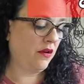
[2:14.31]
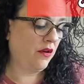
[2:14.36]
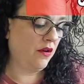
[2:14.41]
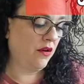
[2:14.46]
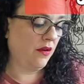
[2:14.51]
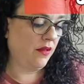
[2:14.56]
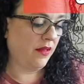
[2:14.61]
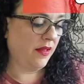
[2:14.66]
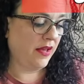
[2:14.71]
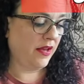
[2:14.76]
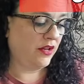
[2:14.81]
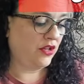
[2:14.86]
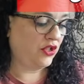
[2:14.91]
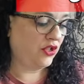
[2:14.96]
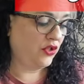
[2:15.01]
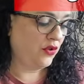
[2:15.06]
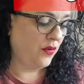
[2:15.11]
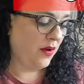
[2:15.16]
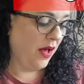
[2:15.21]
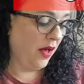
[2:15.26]
You like
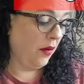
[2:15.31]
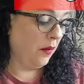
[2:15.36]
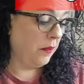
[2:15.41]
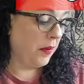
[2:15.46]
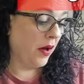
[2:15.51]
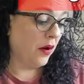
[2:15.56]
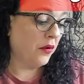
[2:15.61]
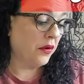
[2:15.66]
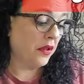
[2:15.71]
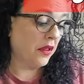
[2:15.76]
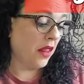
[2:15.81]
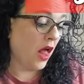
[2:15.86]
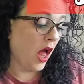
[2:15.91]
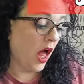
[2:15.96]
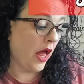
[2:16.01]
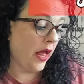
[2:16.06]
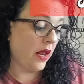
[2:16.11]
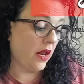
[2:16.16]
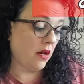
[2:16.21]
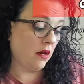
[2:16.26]
to help out a
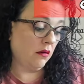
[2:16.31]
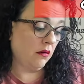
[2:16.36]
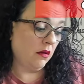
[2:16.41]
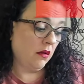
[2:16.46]
lot.